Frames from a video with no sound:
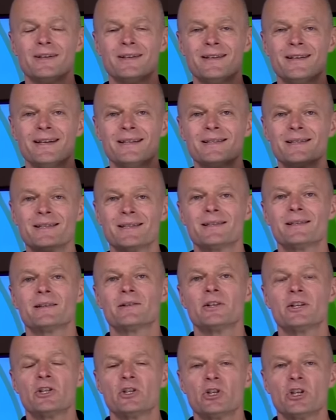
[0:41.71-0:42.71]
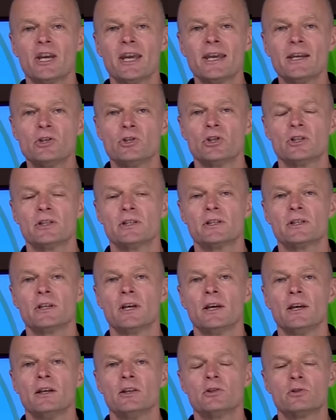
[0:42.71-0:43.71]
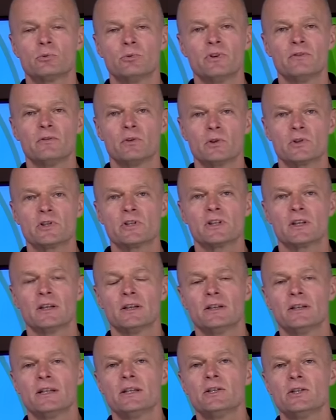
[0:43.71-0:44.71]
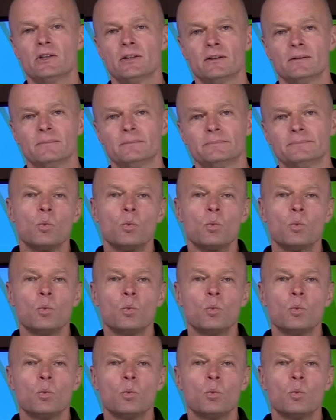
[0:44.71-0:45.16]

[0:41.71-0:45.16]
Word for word: necessary changes to reverse the condition.